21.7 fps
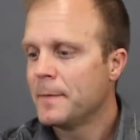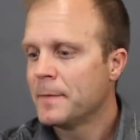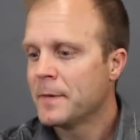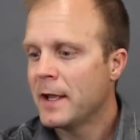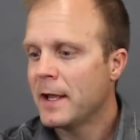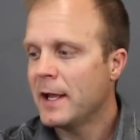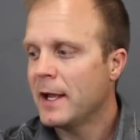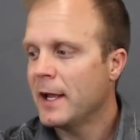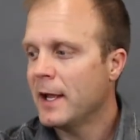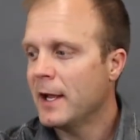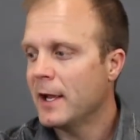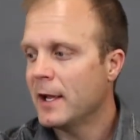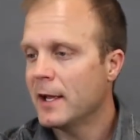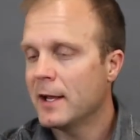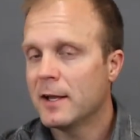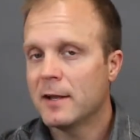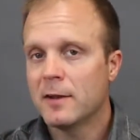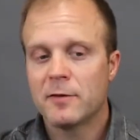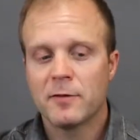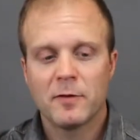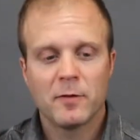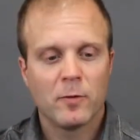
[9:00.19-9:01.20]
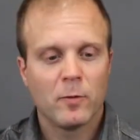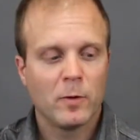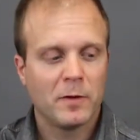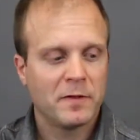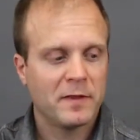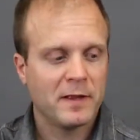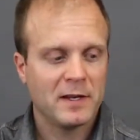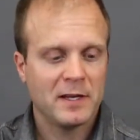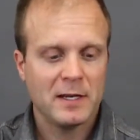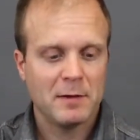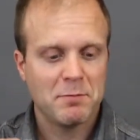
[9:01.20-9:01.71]
and with
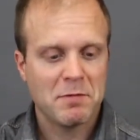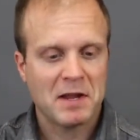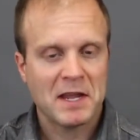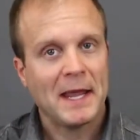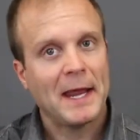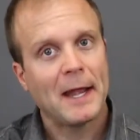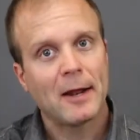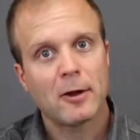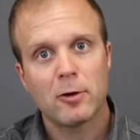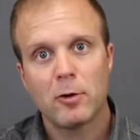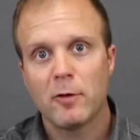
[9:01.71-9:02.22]
any mechanical